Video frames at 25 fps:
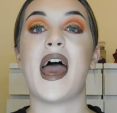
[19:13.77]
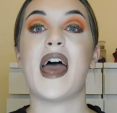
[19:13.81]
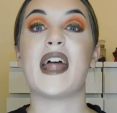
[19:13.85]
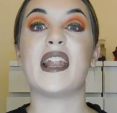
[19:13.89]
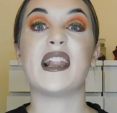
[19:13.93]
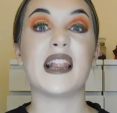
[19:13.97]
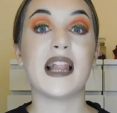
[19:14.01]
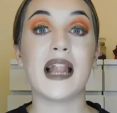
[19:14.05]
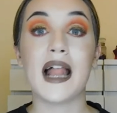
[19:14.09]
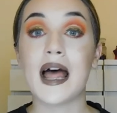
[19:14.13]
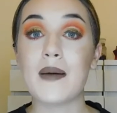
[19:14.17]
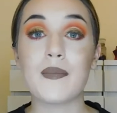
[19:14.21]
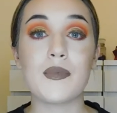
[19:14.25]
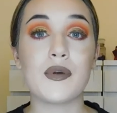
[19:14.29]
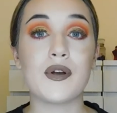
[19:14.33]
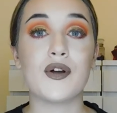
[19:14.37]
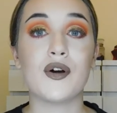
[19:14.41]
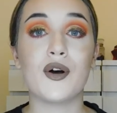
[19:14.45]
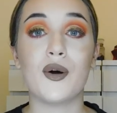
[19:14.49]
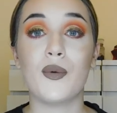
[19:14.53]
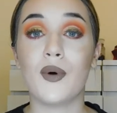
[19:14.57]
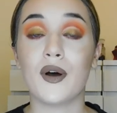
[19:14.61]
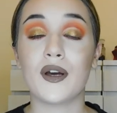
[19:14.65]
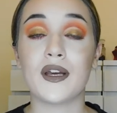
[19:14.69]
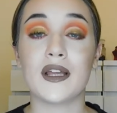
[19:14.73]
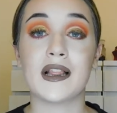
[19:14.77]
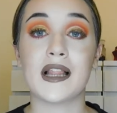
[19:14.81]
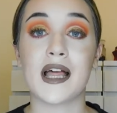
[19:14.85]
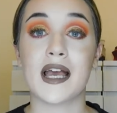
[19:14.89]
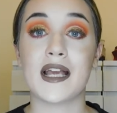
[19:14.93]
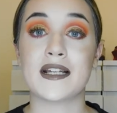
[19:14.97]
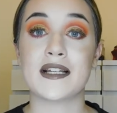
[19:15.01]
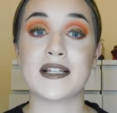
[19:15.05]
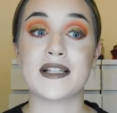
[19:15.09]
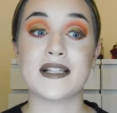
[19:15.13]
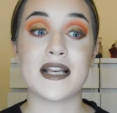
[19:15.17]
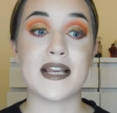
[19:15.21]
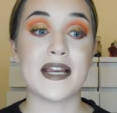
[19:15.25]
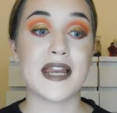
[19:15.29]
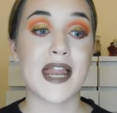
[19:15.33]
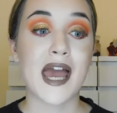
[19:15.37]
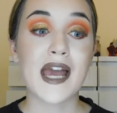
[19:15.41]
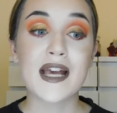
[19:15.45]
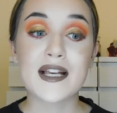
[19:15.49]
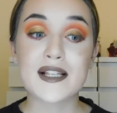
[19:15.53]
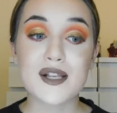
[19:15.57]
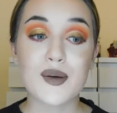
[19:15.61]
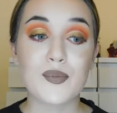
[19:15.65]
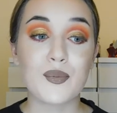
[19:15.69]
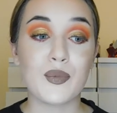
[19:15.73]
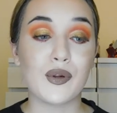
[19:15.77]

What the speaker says: And let me know what you'd like to see next,